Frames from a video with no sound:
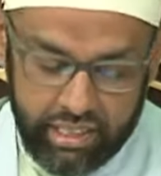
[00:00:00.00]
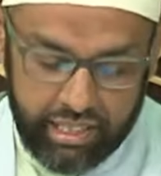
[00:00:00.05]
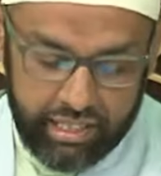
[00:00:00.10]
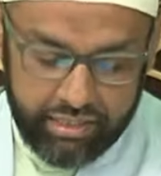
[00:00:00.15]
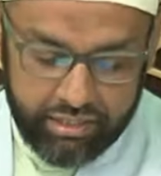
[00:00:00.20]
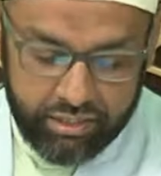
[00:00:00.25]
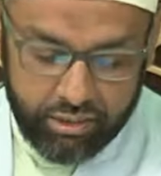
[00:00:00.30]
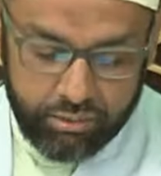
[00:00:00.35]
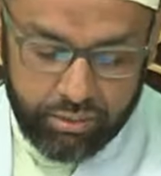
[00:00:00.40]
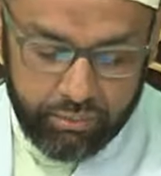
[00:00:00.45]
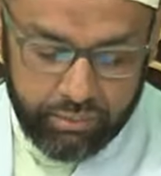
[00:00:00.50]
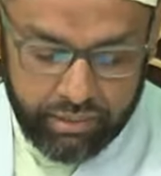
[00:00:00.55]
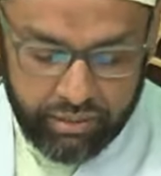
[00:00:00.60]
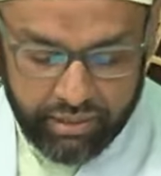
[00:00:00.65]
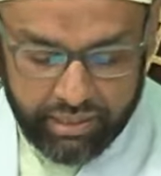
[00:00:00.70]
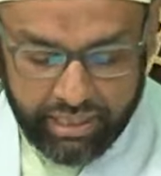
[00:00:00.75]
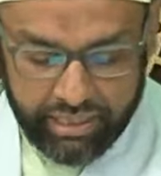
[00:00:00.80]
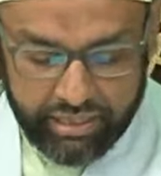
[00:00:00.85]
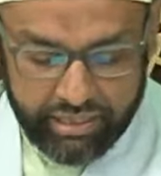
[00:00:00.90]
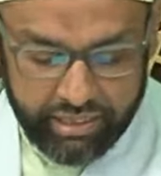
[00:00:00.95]
And so when we
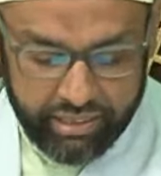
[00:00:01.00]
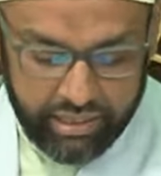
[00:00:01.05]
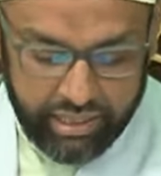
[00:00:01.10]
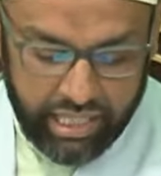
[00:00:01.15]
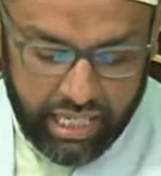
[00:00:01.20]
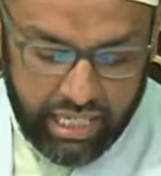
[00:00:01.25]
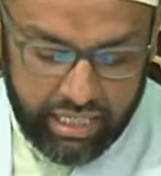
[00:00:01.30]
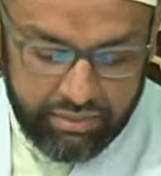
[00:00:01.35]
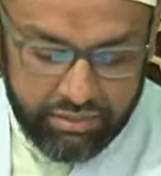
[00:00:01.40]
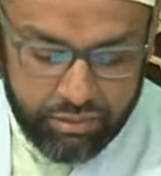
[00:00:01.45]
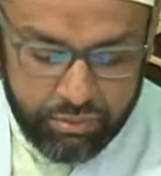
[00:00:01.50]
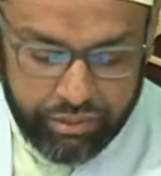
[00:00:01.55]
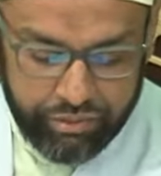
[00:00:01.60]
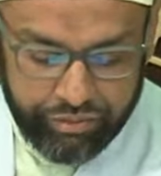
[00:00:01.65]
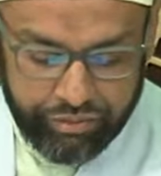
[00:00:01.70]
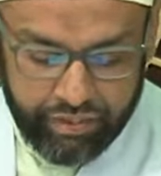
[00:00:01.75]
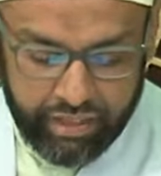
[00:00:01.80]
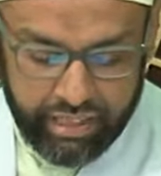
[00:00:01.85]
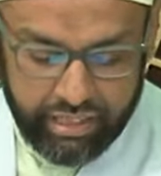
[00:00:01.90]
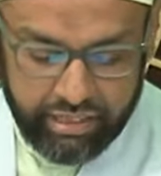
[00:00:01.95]
look at their lives, we
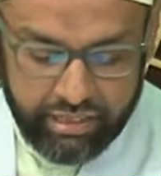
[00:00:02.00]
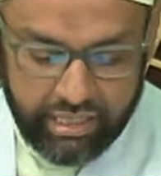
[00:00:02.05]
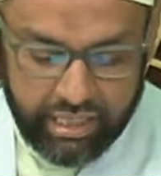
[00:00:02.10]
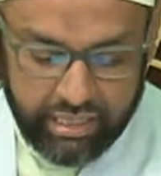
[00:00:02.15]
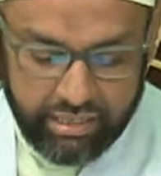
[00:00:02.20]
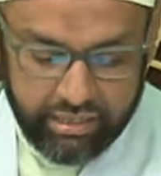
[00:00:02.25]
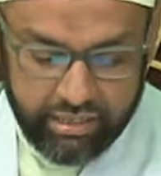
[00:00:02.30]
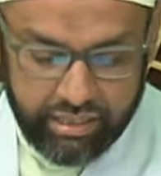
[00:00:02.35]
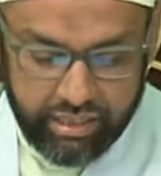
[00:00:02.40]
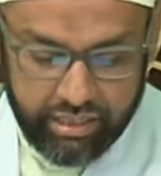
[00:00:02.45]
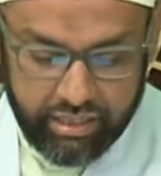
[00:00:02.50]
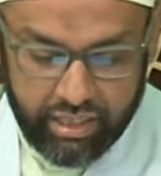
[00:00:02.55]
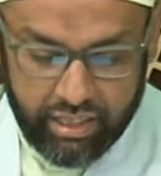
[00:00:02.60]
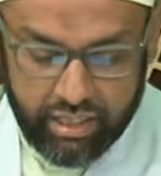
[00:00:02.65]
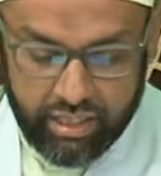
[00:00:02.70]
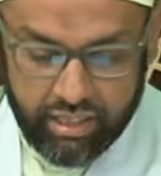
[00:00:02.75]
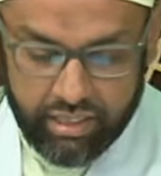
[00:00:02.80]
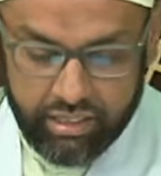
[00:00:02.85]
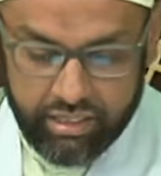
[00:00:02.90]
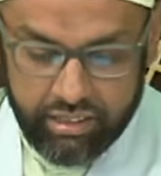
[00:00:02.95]
find that there
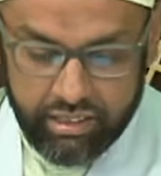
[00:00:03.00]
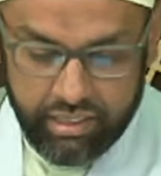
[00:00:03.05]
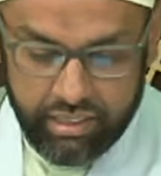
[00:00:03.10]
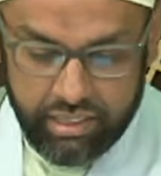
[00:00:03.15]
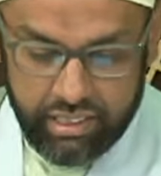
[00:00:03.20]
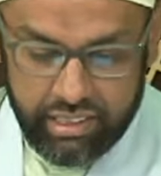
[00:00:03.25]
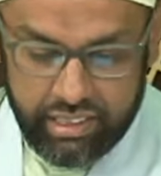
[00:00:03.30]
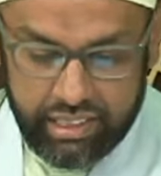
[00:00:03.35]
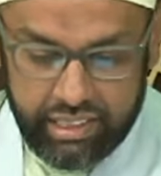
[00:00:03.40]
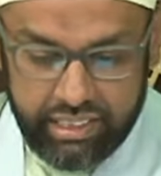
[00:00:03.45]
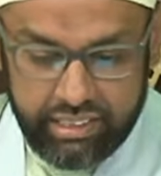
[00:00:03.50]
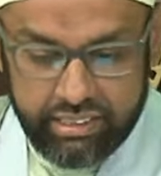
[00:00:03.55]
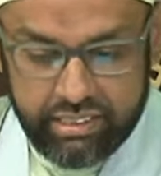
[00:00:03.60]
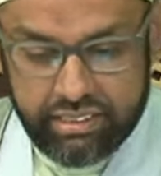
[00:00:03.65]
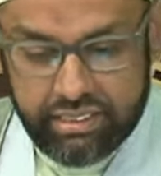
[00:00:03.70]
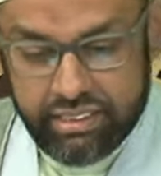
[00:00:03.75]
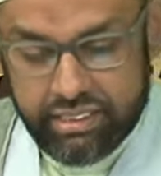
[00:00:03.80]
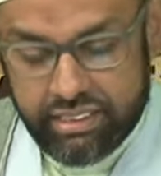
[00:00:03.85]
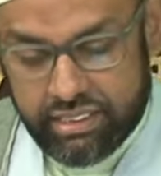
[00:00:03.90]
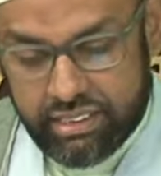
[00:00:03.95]
are
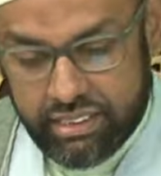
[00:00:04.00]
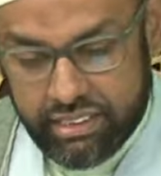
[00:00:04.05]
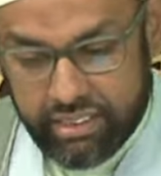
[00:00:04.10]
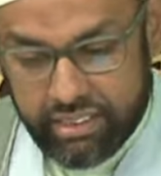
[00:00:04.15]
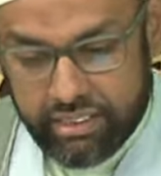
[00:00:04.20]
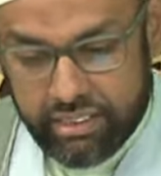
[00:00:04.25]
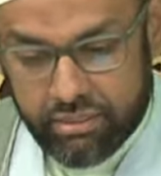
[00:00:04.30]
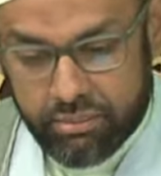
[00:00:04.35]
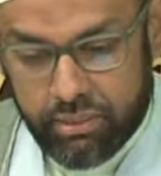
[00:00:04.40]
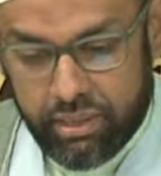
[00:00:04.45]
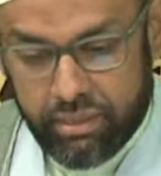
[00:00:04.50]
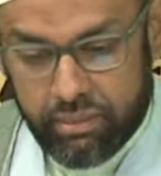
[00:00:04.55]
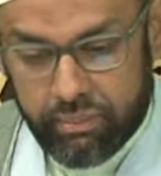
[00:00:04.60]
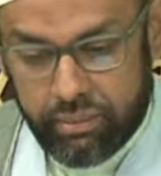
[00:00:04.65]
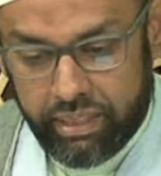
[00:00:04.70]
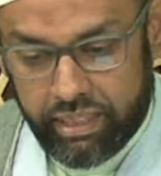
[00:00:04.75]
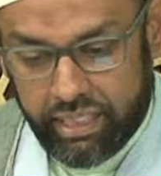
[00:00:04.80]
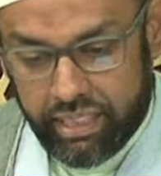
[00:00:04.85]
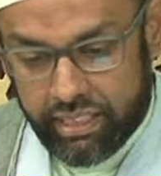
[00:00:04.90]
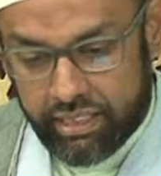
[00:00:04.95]
instances where
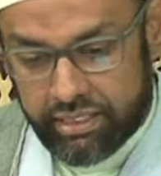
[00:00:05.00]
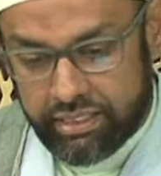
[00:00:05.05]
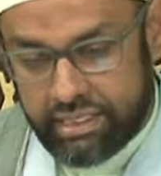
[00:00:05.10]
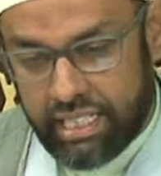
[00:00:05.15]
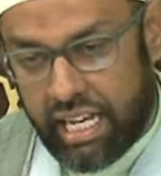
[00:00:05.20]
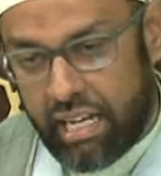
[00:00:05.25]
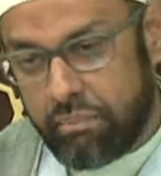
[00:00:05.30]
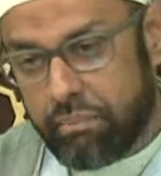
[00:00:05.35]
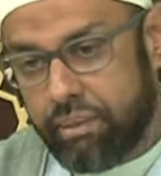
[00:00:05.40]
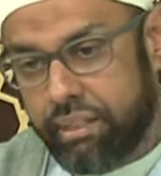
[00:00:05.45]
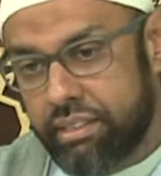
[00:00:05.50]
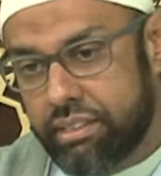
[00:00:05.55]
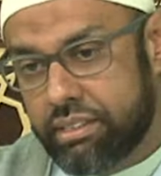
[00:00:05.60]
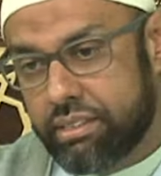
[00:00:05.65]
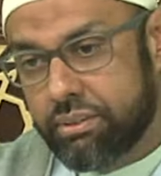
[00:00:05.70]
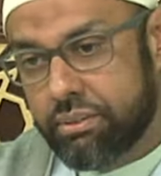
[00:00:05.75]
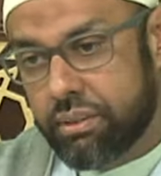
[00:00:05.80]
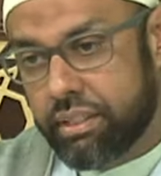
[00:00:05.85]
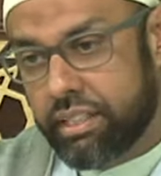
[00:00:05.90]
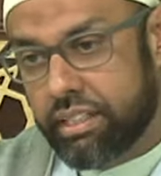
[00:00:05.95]
we can tap
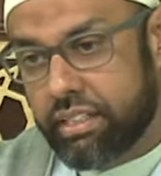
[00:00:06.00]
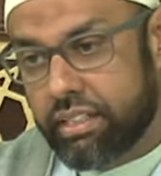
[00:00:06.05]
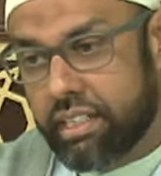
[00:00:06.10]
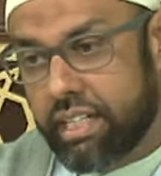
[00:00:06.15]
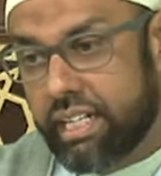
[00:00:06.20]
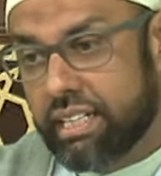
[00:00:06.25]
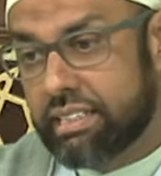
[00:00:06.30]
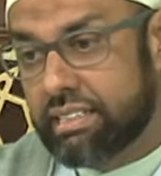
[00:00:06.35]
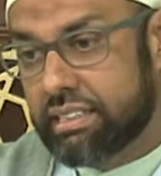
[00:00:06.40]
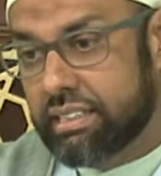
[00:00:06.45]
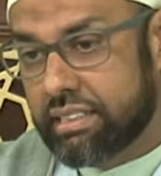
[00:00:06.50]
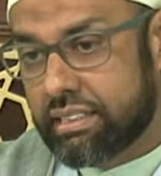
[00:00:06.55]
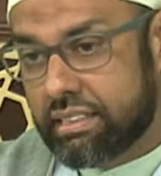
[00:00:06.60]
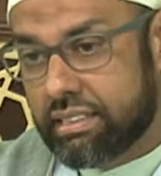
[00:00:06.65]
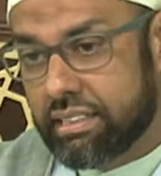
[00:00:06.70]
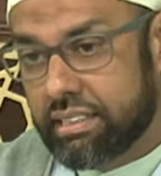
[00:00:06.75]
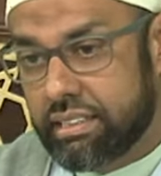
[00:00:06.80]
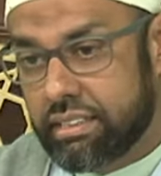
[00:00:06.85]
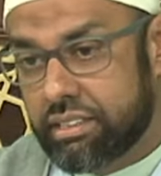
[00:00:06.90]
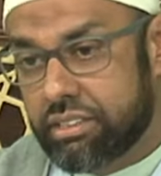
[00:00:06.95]
into their
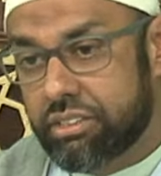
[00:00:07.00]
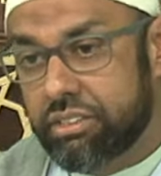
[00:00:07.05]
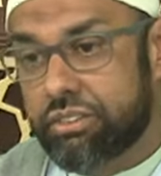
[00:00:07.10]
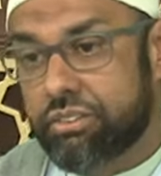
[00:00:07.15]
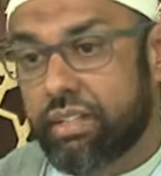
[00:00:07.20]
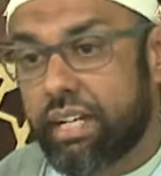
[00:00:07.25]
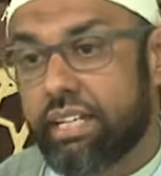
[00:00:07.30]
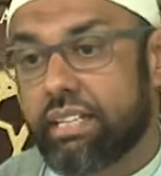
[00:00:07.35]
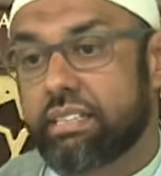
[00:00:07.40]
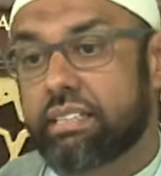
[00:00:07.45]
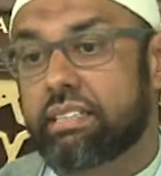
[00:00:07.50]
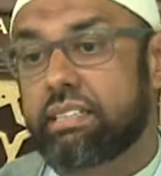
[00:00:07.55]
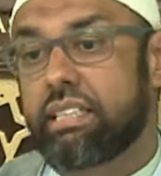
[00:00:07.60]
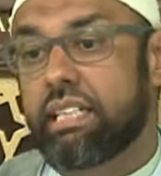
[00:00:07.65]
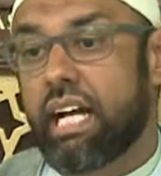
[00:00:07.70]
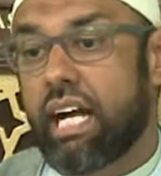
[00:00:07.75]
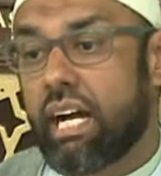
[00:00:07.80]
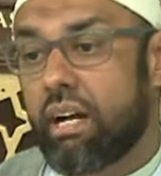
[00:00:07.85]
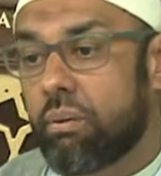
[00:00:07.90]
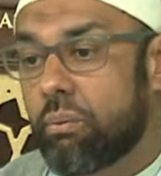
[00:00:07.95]
existence to try to see
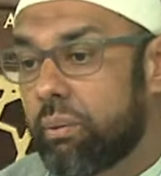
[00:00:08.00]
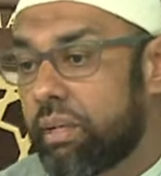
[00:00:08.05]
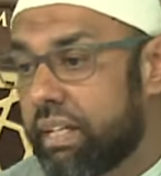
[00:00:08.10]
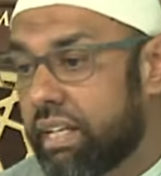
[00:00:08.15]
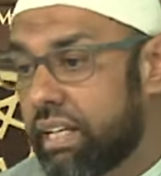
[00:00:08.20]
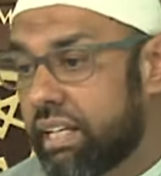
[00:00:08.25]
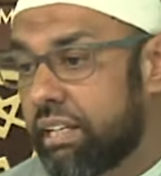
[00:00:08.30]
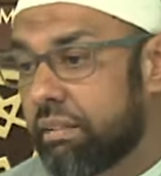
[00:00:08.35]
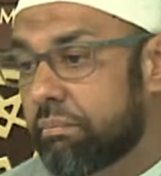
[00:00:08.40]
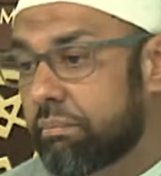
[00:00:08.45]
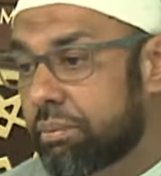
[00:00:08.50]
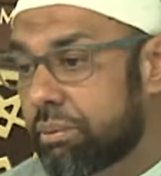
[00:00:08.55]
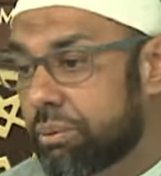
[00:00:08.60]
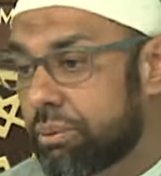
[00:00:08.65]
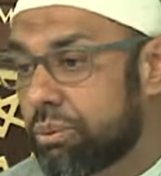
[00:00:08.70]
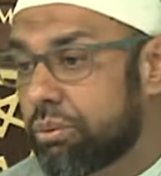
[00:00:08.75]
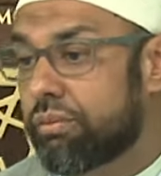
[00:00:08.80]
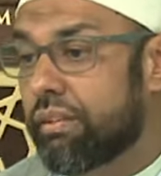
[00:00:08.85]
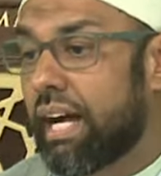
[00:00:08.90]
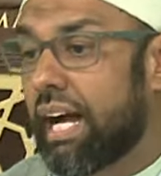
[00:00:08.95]
how we can
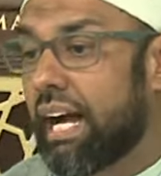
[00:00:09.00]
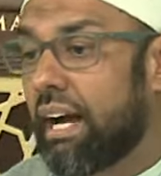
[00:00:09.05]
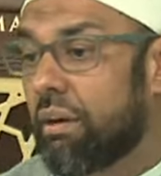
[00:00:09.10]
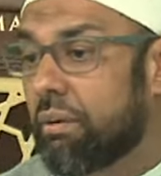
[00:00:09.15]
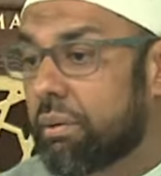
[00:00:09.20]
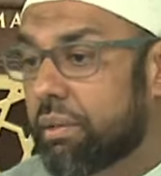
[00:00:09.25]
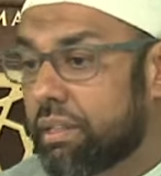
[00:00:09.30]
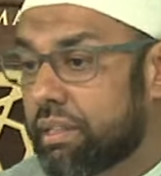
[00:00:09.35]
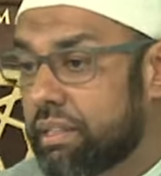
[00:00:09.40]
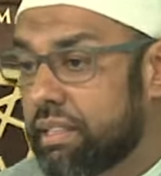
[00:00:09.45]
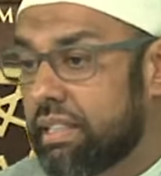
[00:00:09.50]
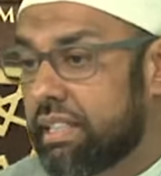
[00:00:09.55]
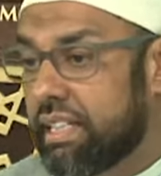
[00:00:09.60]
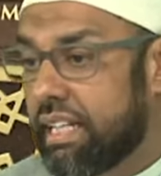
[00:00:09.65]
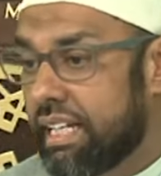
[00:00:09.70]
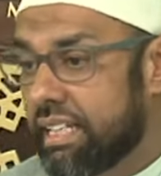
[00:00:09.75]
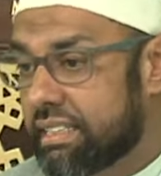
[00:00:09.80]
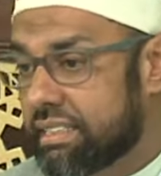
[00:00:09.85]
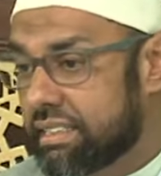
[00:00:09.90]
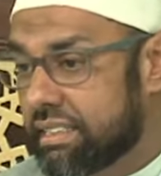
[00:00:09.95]
improve our
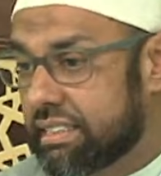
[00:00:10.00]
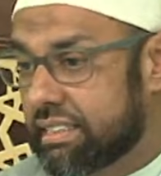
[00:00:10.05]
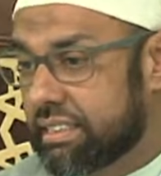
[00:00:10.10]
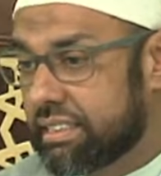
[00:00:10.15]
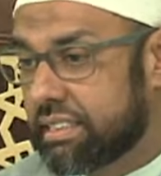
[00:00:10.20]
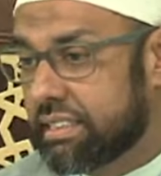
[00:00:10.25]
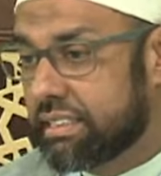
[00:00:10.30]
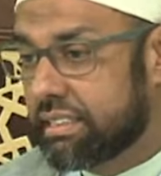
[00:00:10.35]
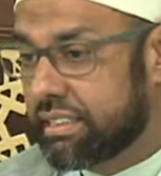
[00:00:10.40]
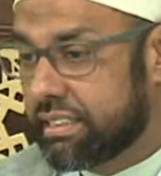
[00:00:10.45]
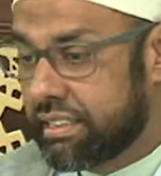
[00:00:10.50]
existence.